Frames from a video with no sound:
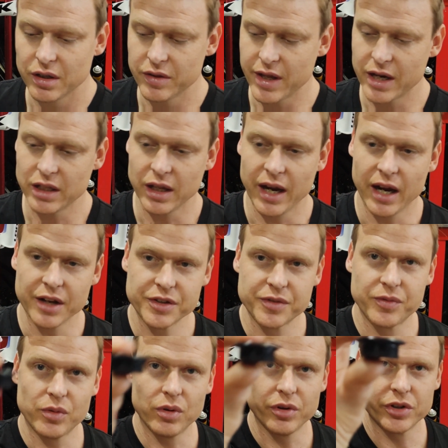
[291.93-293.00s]
and that allows
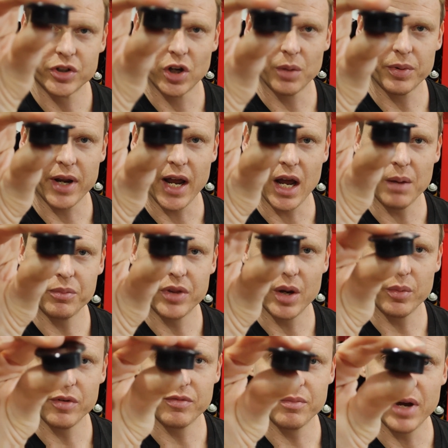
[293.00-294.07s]
for the top cap
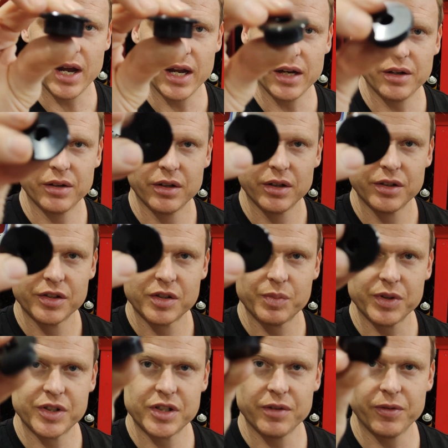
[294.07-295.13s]
that we've made
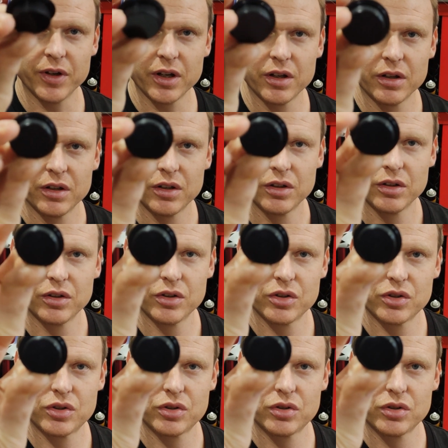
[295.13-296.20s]
specific
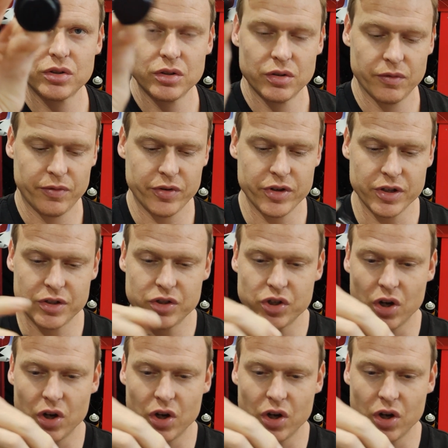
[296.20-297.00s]
for this